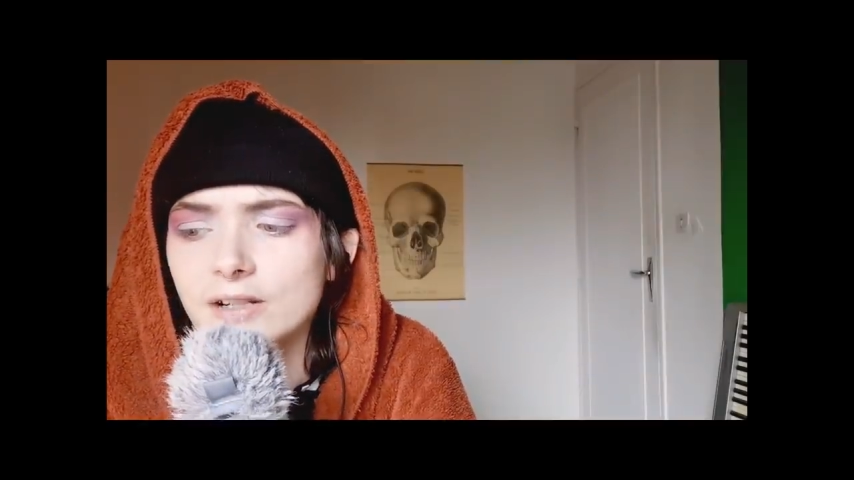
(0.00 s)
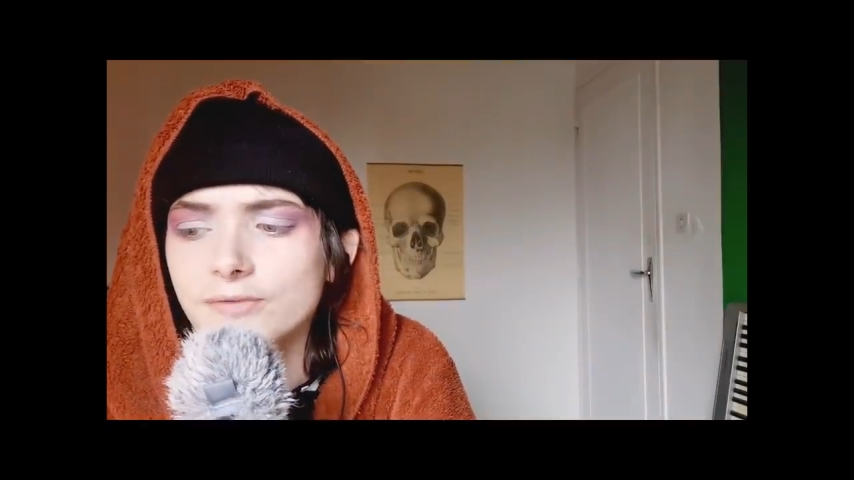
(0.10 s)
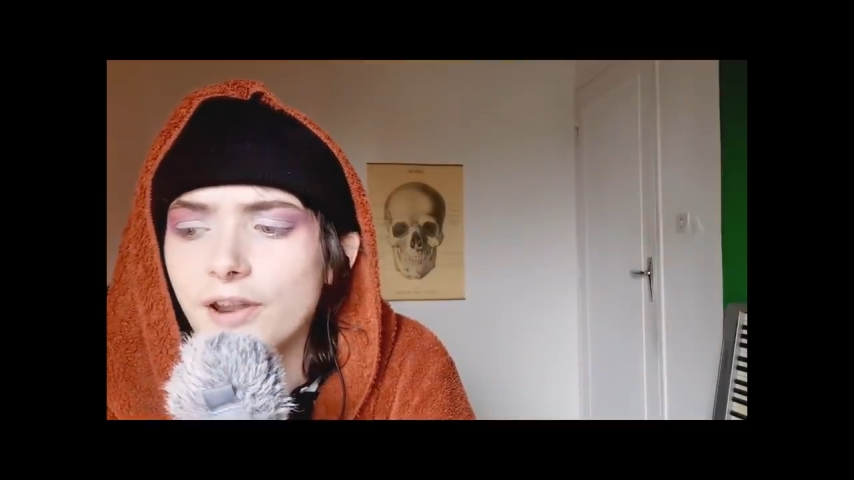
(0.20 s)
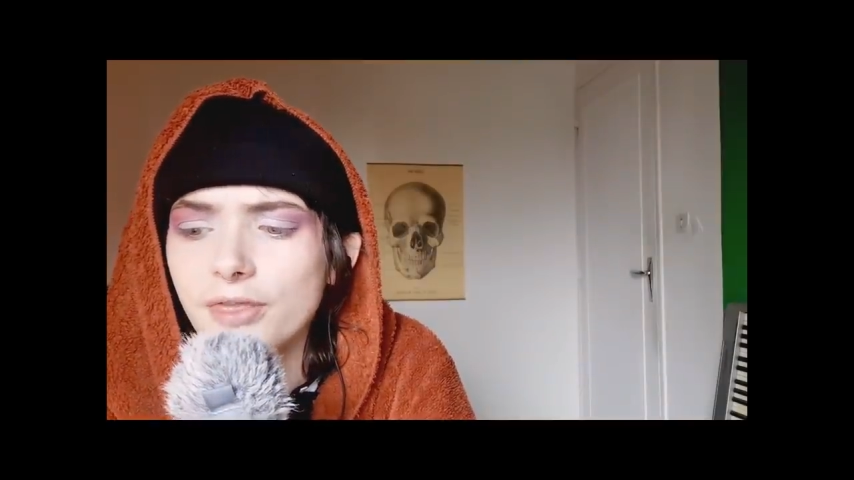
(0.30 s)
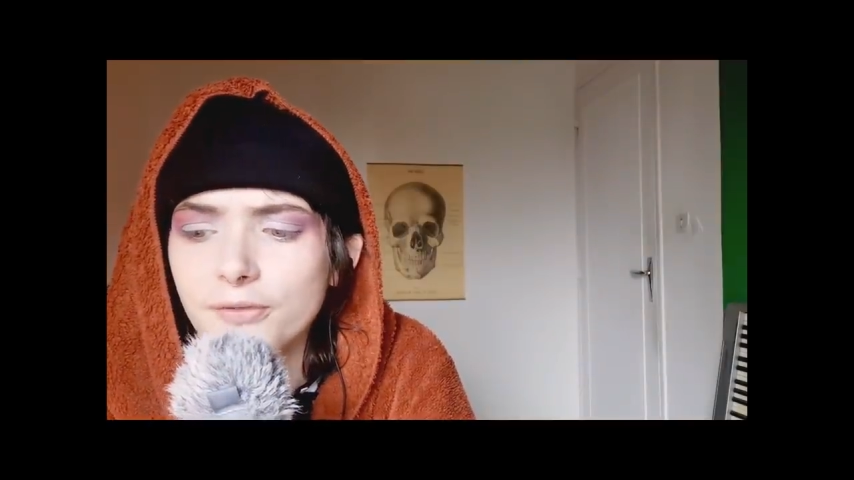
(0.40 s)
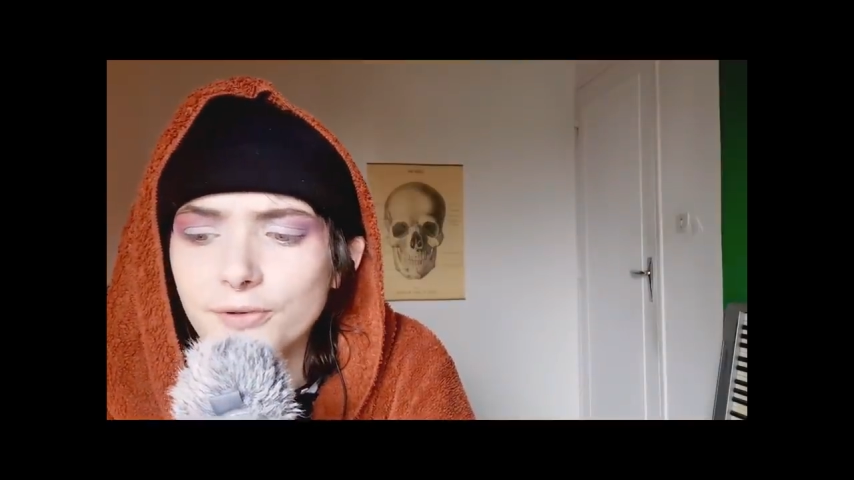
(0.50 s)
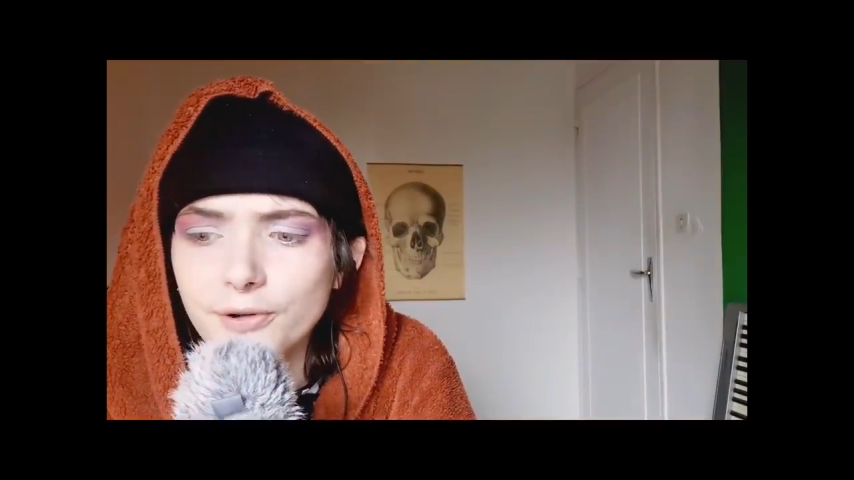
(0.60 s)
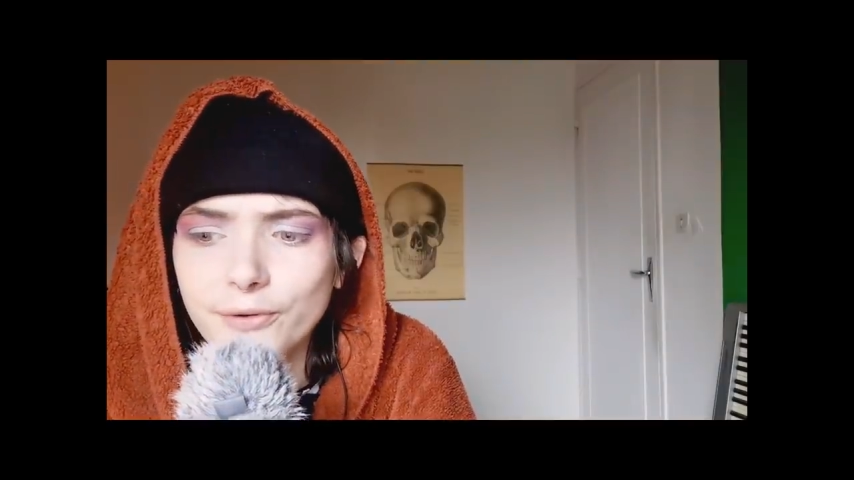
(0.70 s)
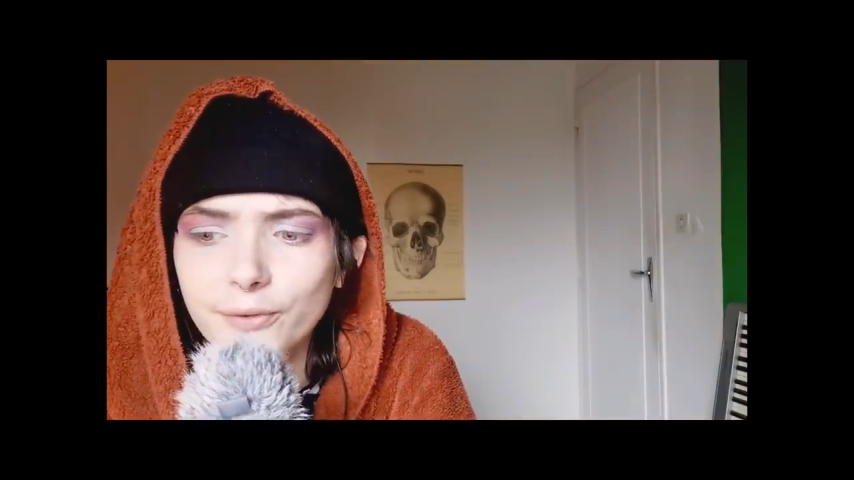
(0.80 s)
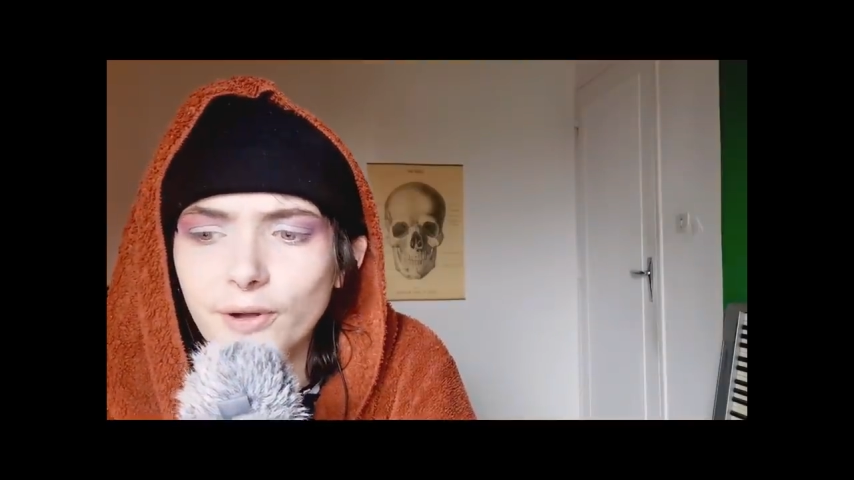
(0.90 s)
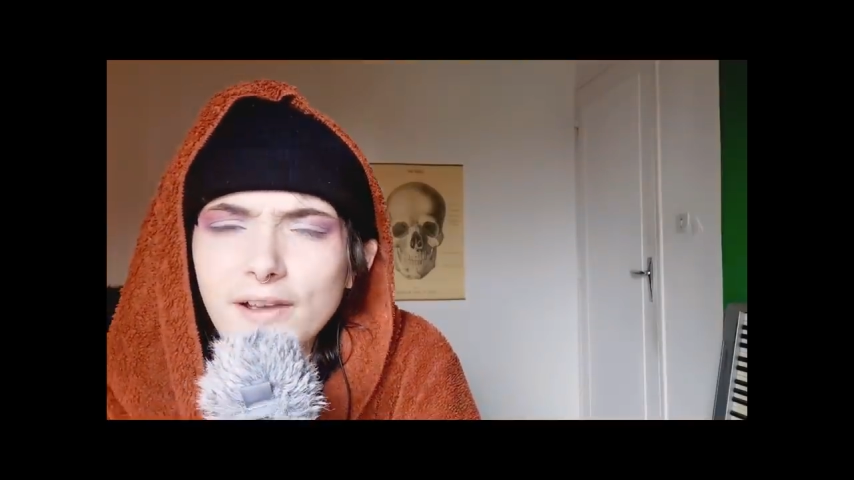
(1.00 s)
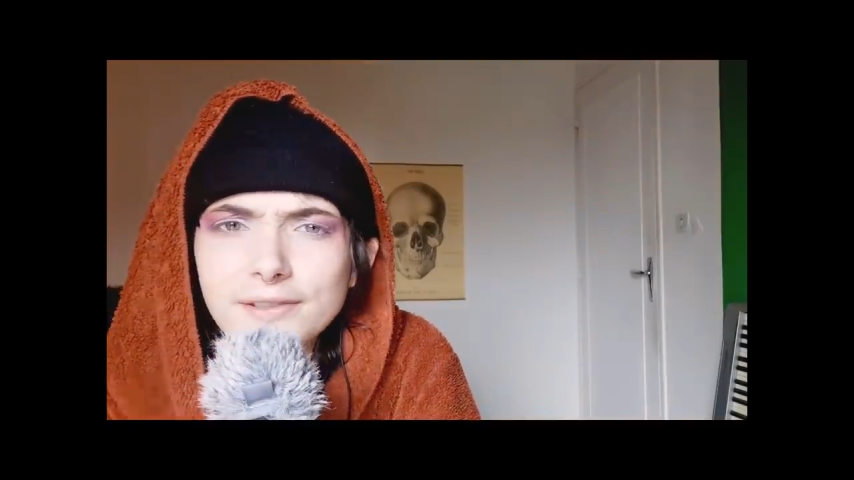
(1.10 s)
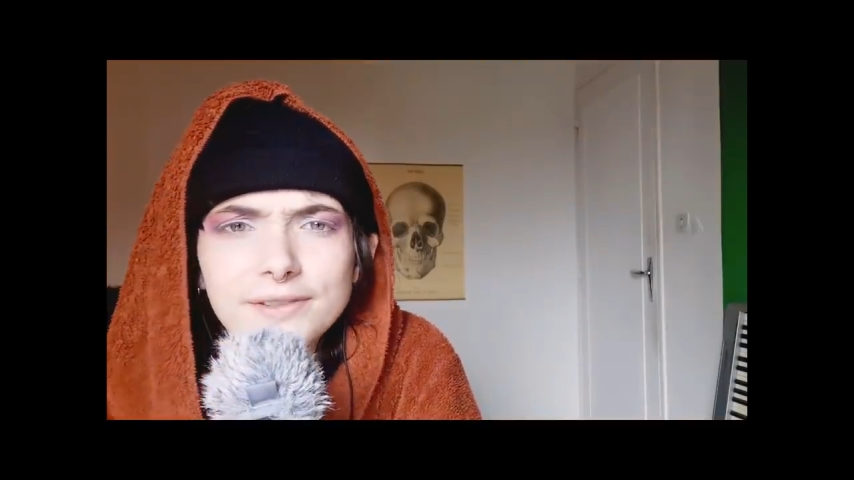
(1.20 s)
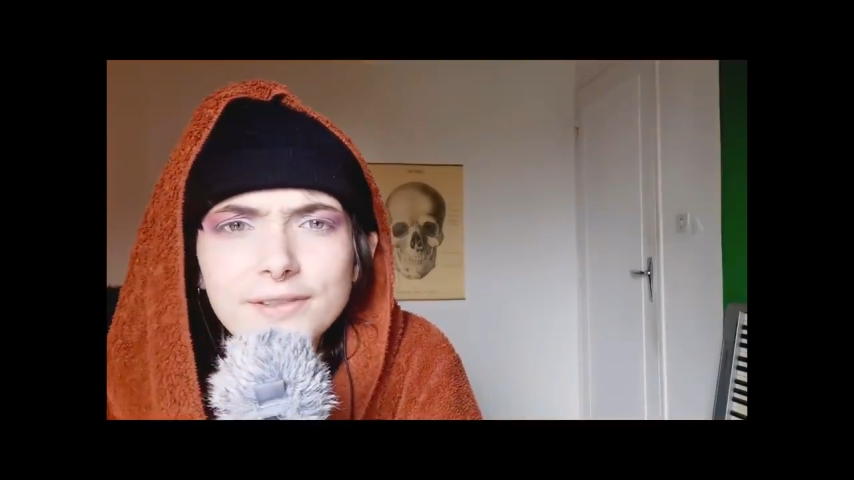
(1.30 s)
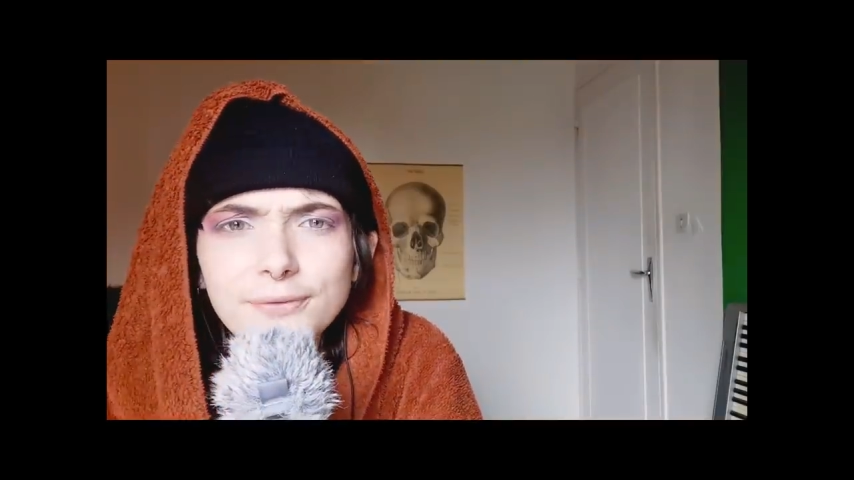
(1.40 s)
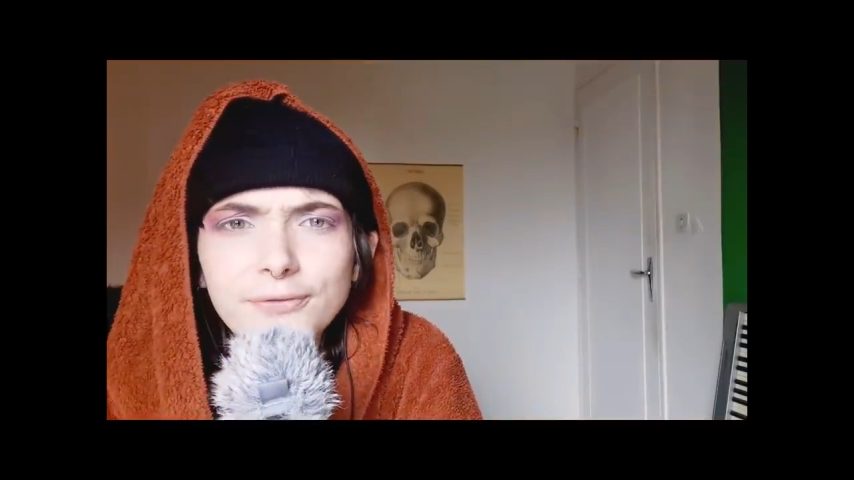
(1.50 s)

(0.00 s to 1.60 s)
run through dozens of